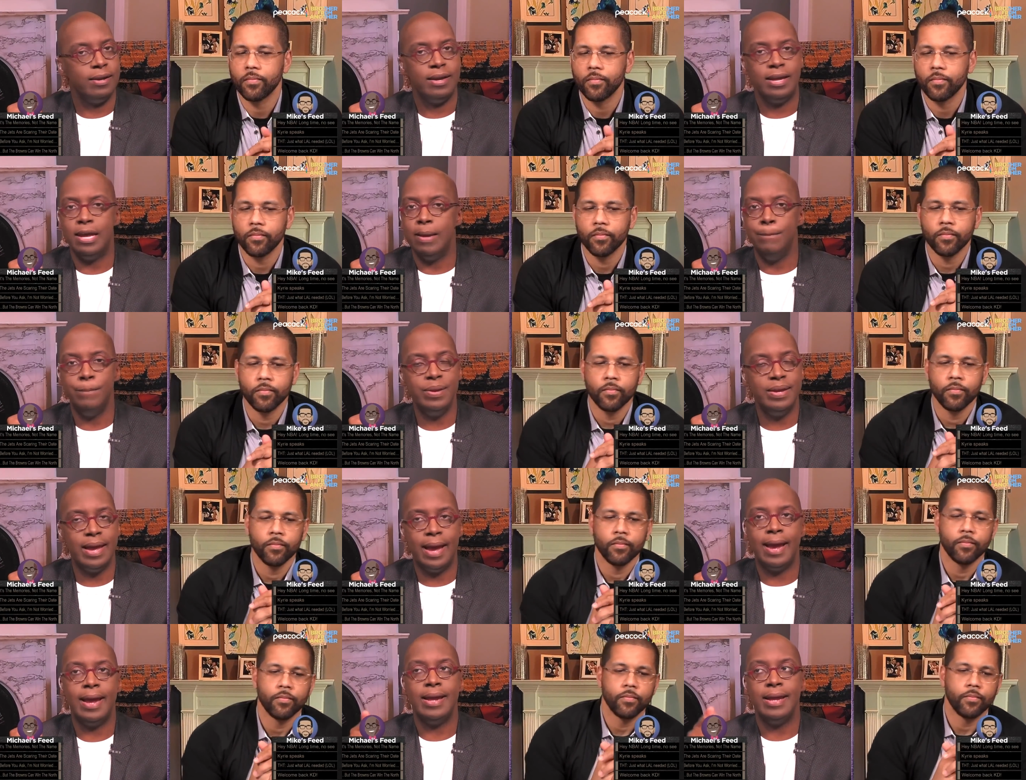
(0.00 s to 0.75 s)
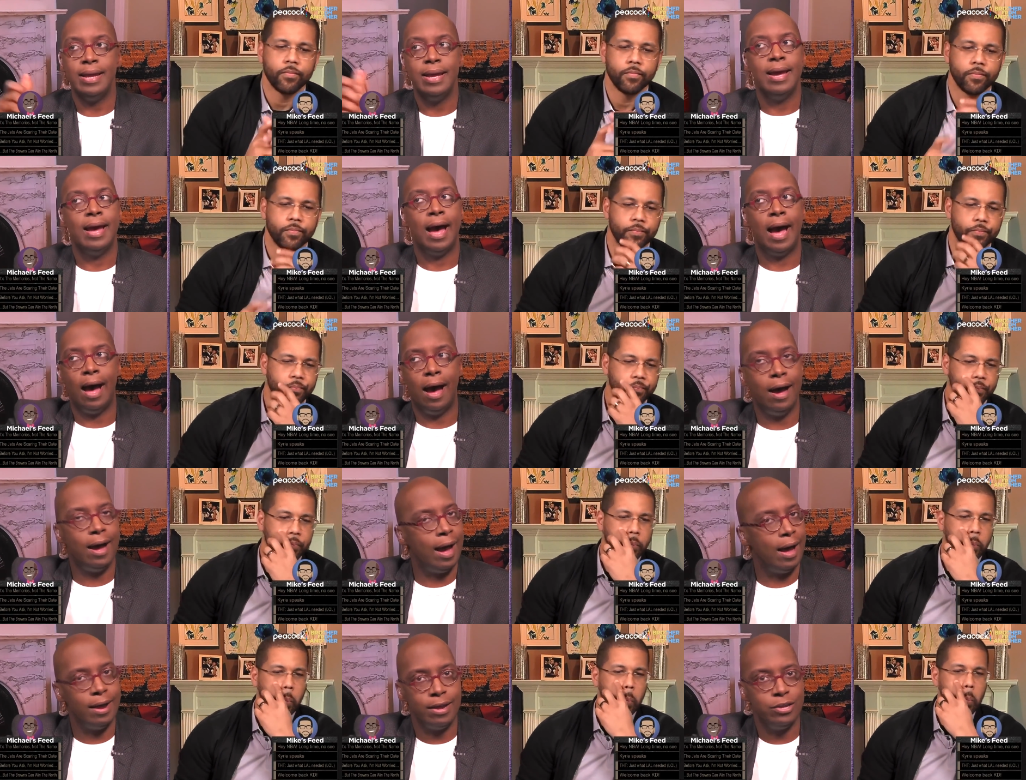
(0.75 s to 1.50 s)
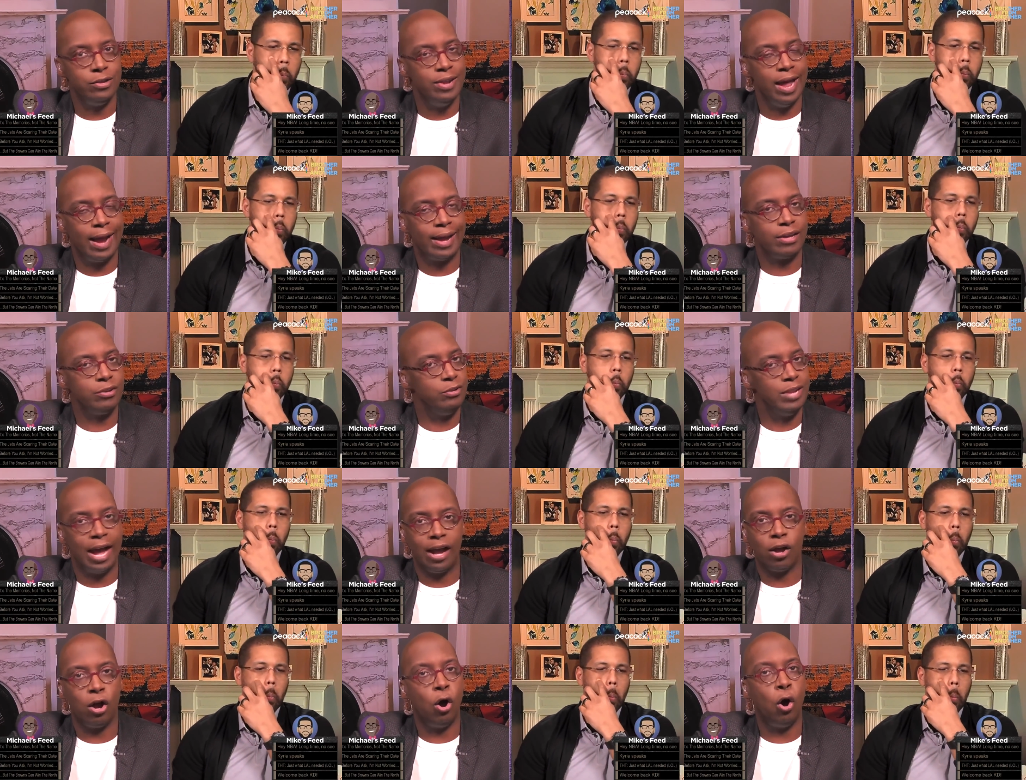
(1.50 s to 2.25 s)
Speaker 1: NBA, uh, you're not you're not
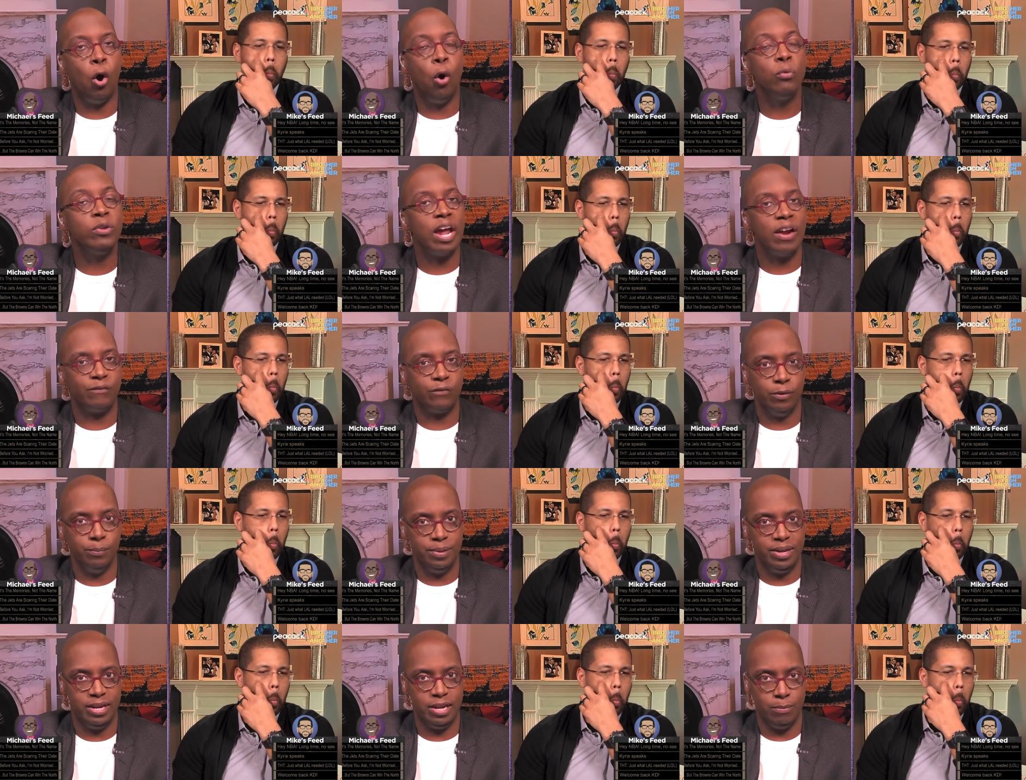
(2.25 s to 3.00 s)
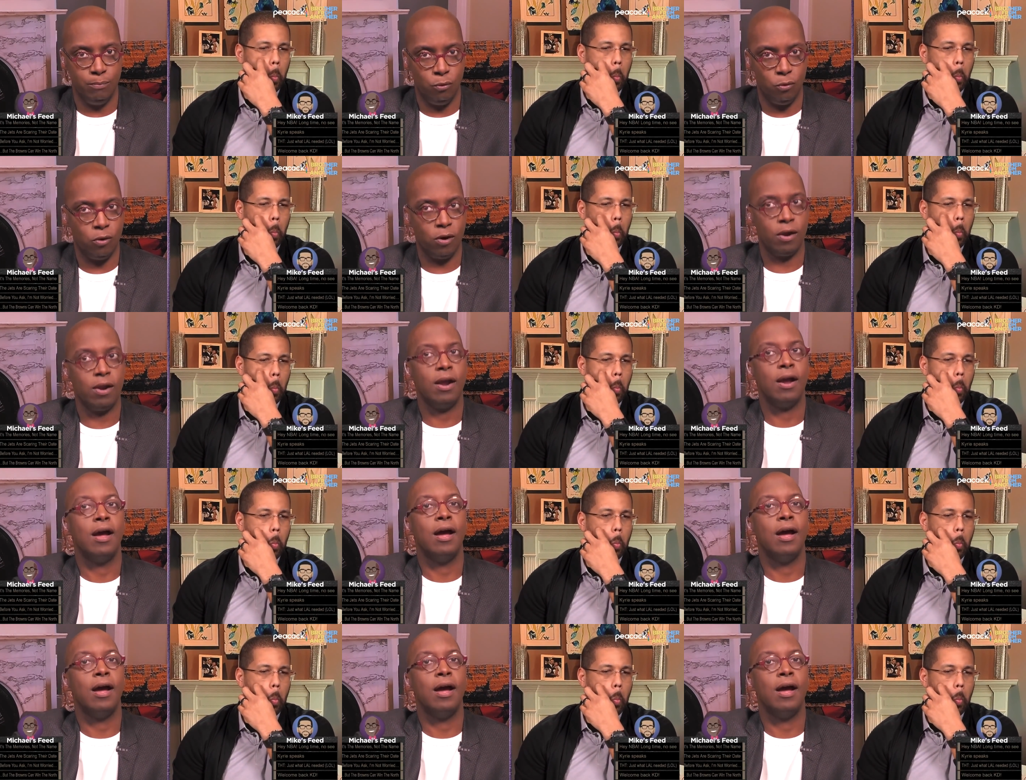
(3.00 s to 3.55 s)
going to hold that for me anymore.